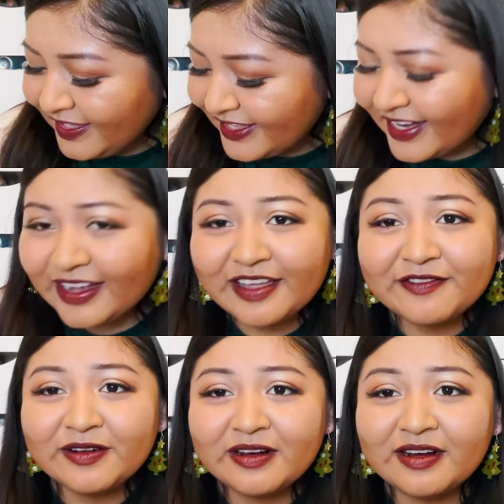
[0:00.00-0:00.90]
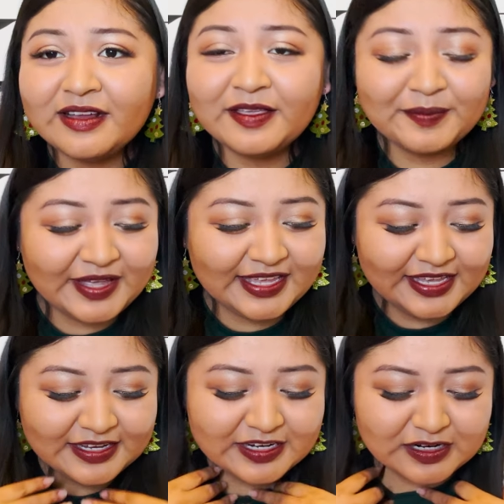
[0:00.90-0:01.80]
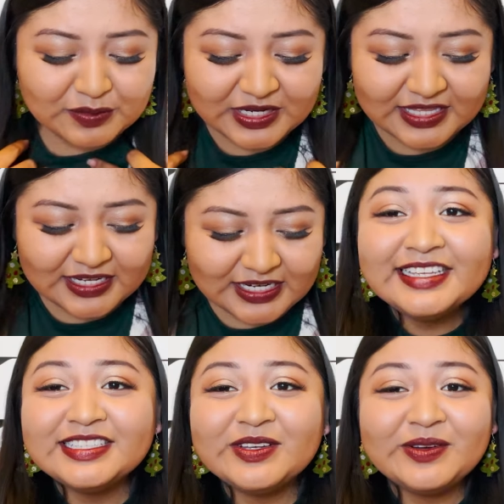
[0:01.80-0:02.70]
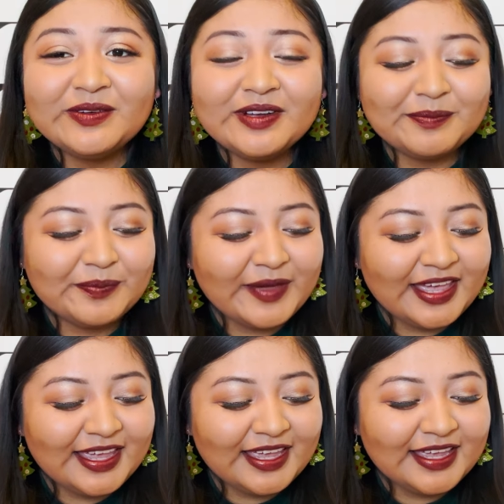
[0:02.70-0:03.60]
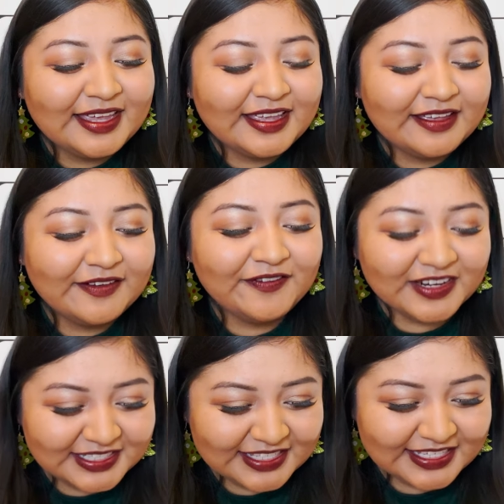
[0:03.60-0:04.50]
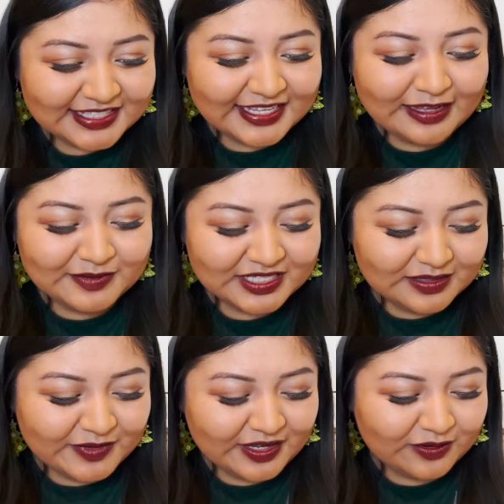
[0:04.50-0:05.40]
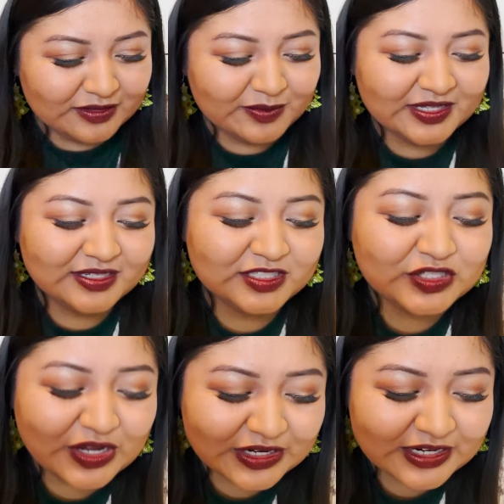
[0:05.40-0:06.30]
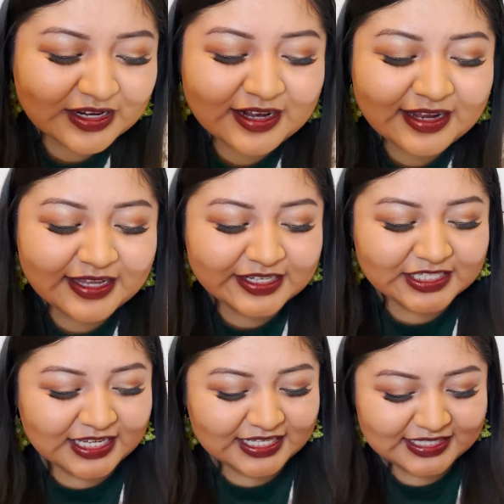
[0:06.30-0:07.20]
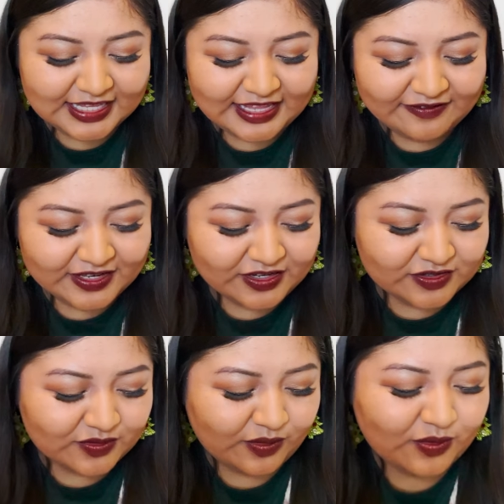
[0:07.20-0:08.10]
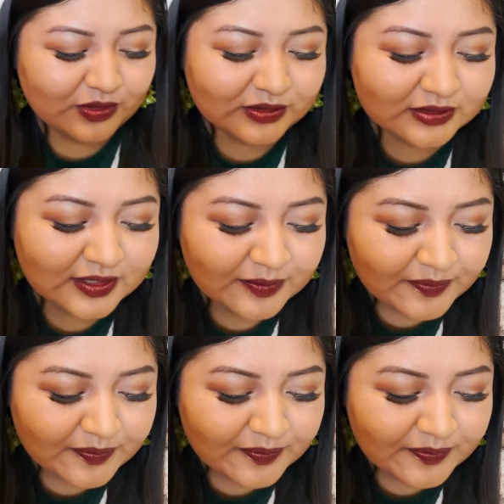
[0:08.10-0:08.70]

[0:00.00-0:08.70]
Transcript: that I got for my younger brother. So my first niece, um, she's my older brother's daughter. She is 11 years old.